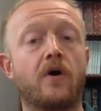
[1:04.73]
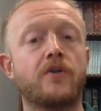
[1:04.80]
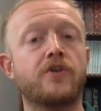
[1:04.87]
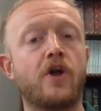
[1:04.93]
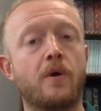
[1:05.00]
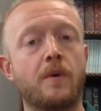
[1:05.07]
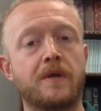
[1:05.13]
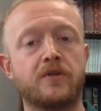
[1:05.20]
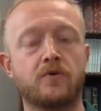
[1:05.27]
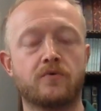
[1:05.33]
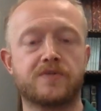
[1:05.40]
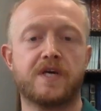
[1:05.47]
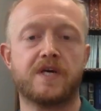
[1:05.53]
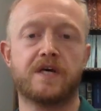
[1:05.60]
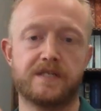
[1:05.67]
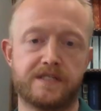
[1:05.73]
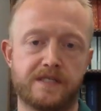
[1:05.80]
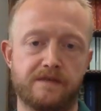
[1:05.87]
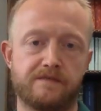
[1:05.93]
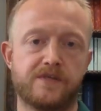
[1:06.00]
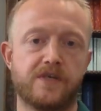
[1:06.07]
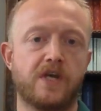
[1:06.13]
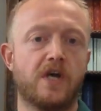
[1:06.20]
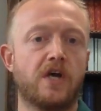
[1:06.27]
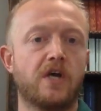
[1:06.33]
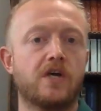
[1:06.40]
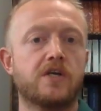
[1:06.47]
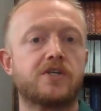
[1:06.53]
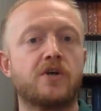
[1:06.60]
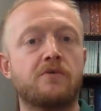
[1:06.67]
are knowing the alternatives.
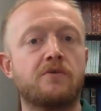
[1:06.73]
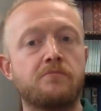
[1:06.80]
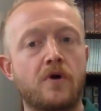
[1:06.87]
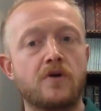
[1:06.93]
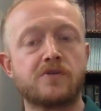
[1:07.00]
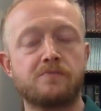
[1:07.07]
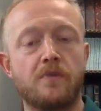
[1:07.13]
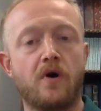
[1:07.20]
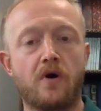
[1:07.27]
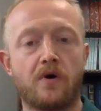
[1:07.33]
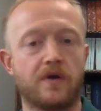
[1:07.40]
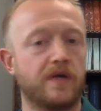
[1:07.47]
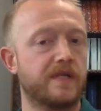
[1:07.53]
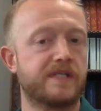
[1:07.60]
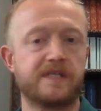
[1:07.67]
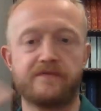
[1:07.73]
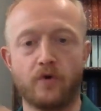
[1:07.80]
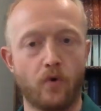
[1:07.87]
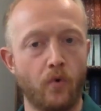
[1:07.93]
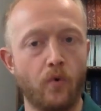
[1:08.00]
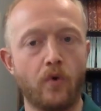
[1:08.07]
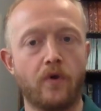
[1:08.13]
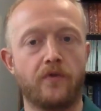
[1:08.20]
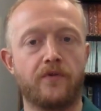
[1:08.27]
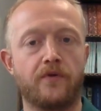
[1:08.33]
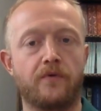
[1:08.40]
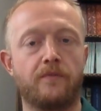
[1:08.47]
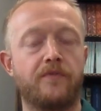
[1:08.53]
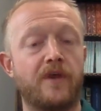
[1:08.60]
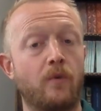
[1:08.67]
So in most markets, if not all
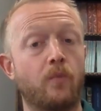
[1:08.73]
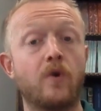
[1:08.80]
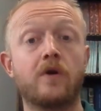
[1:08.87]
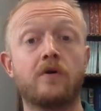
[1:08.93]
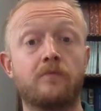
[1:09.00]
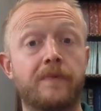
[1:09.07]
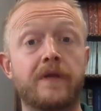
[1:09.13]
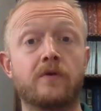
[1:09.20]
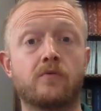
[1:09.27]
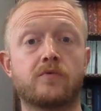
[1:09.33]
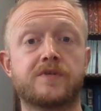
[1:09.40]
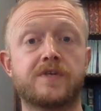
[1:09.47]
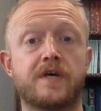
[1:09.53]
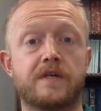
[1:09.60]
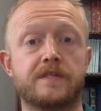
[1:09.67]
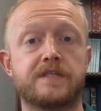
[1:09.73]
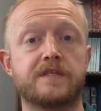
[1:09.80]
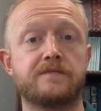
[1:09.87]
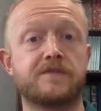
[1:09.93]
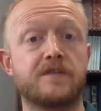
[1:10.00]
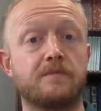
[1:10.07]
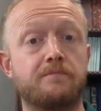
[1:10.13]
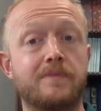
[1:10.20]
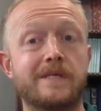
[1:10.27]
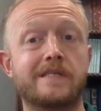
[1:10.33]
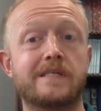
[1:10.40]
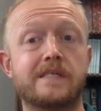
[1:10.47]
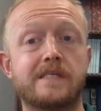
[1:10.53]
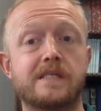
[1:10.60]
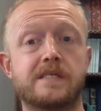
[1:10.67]
of them, there will be alternatives that
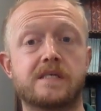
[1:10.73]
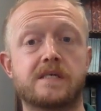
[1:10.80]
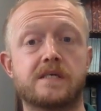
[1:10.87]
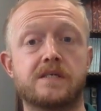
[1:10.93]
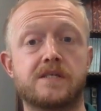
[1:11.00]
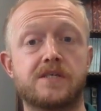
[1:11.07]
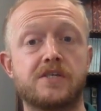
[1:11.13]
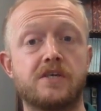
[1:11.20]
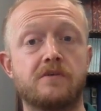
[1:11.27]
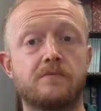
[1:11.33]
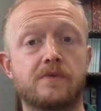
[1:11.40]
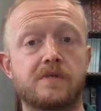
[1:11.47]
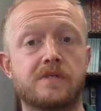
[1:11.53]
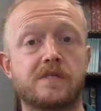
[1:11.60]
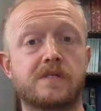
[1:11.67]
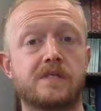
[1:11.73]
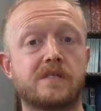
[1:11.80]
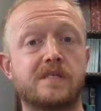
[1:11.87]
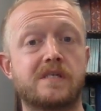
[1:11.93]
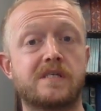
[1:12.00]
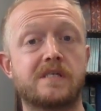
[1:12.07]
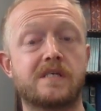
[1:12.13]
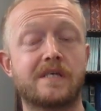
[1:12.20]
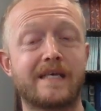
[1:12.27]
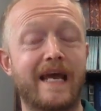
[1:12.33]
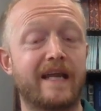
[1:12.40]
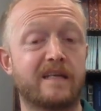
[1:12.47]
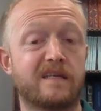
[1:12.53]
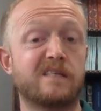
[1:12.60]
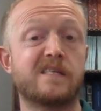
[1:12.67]
businesses, consumers
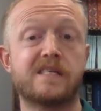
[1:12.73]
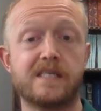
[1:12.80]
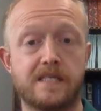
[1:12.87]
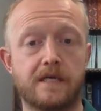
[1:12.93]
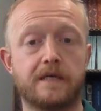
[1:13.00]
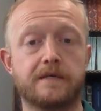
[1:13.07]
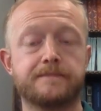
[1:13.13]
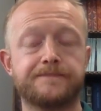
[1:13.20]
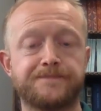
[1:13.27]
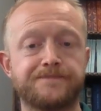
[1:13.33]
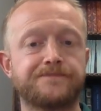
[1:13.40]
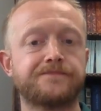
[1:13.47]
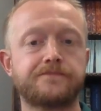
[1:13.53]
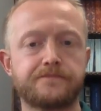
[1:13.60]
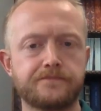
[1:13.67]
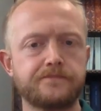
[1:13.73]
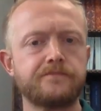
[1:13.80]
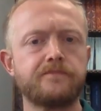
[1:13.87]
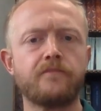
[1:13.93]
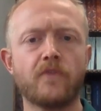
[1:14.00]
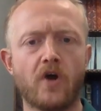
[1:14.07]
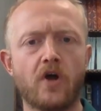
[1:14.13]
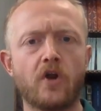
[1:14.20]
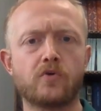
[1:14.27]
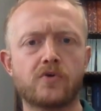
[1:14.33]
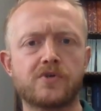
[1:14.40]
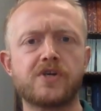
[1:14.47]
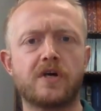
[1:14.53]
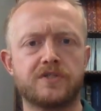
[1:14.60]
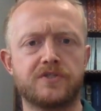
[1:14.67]
can consider
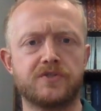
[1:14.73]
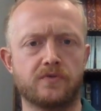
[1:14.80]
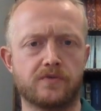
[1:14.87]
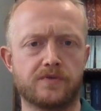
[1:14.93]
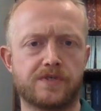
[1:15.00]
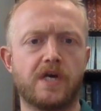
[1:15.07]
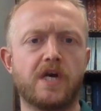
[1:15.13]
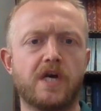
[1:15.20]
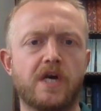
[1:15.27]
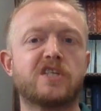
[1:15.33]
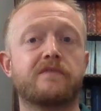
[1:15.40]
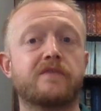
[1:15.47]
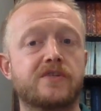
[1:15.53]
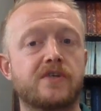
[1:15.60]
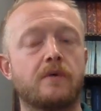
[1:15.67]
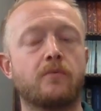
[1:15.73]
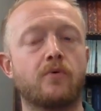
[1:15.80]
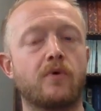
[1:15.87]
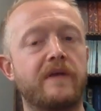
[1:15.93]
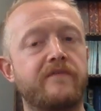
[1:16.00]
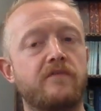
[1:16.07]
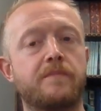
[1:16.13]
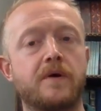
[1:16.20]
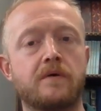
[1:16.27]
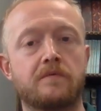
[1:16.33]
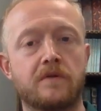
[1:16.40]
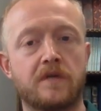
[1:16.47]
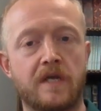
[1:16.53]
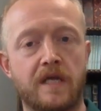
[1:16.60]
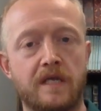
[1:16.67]
alongside yours. So for example, if you
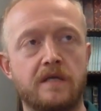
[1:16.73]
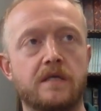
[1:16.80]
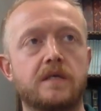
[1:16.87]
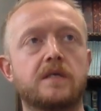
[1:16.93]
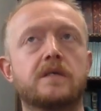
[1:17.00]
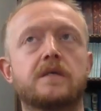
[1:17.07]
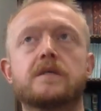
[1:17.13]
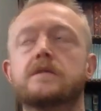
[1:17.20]
build a